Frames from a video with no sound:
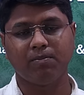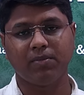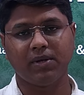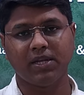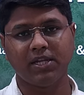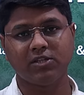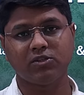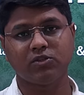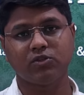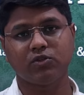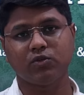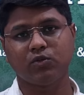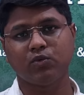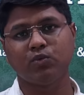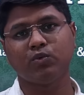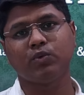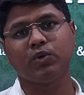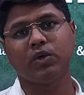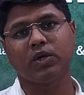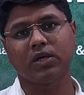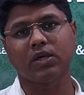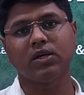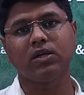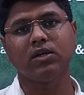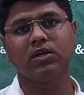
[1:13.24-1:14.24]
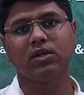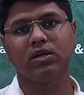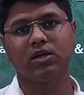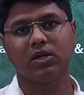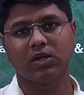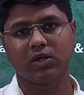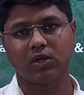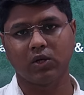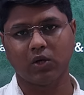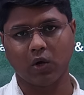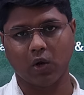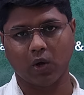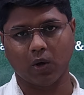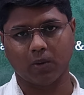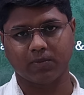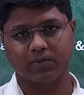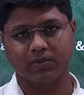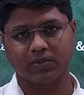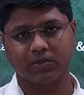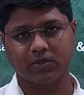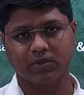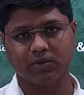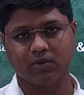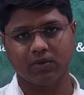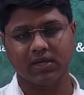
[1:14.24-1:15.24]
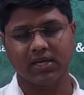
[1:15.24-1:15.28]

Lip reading: please do wear gloves.